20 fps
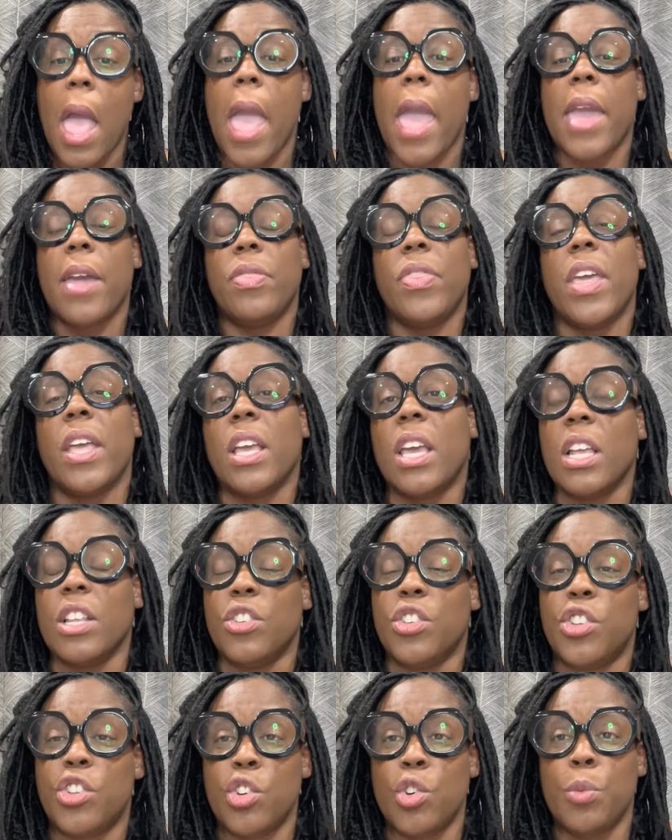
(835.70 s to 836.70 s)
and then
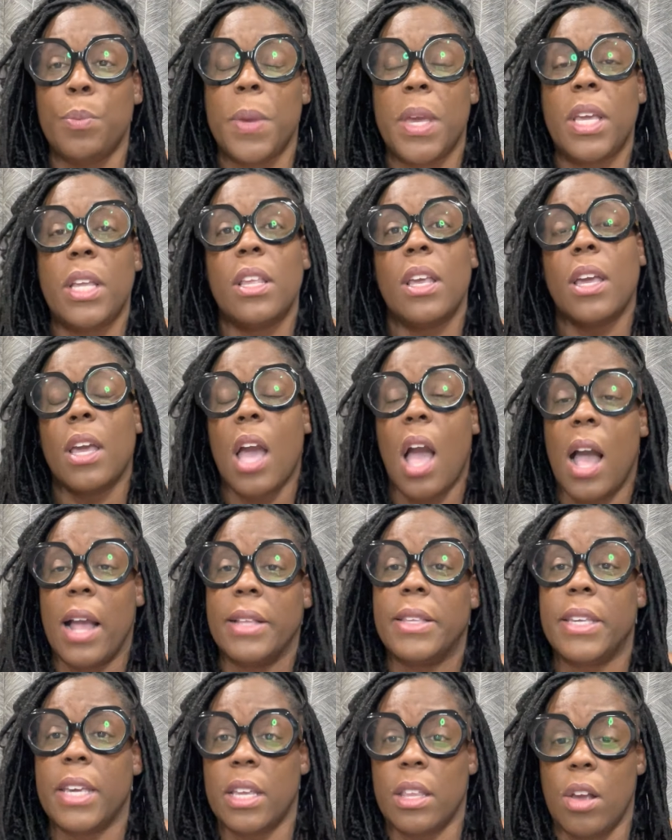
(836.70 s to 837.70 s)
consuming
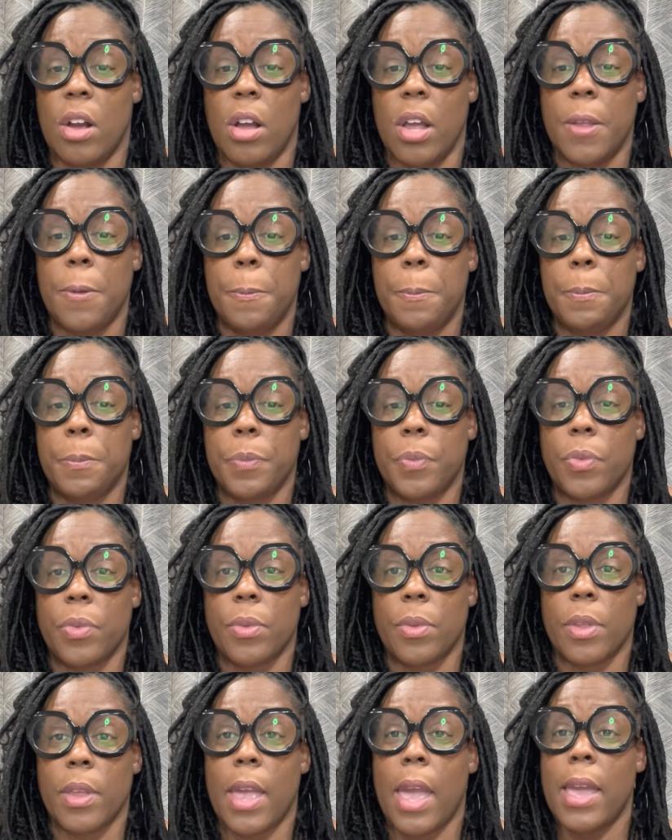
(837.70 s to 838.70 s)
content on.
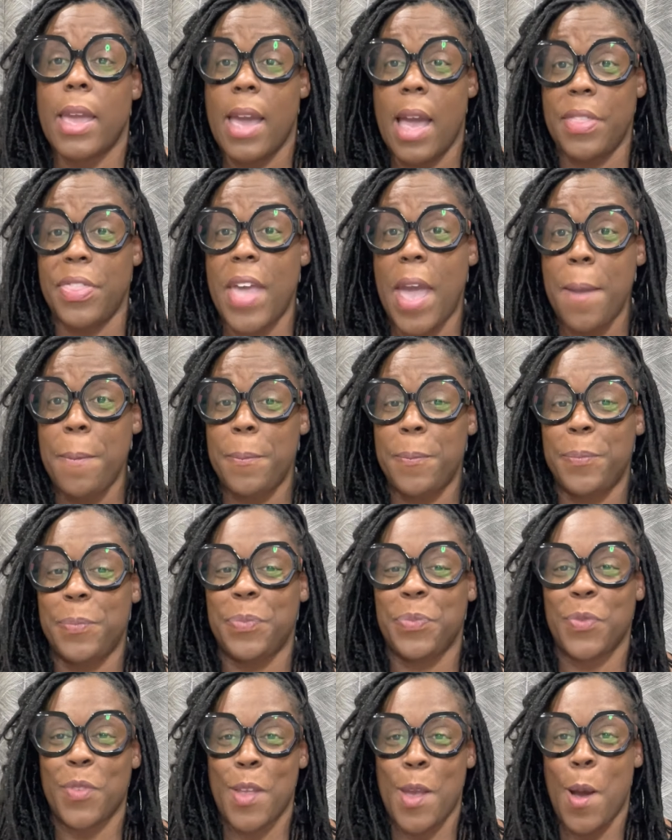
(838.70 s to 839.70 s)
Okay, got that?
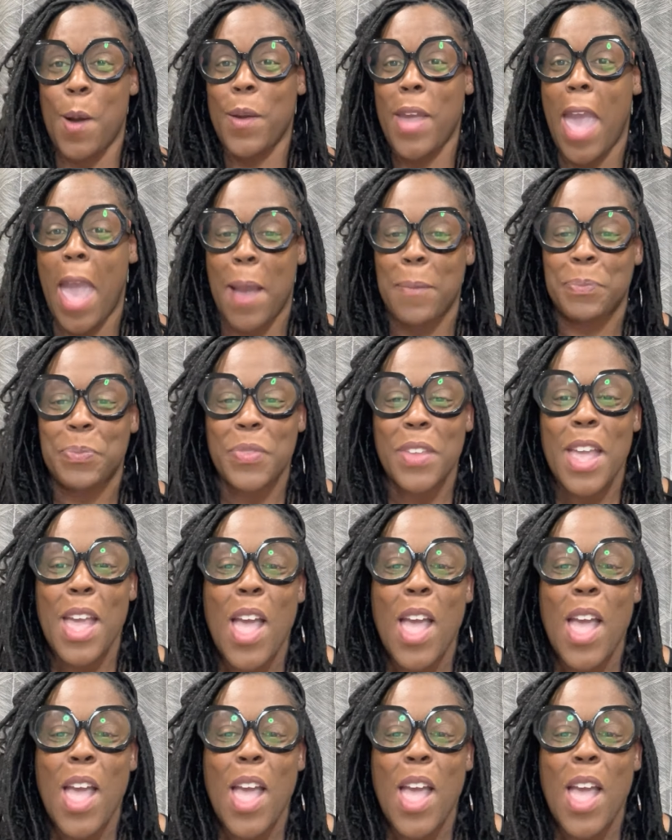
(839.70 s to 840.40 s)
Okay.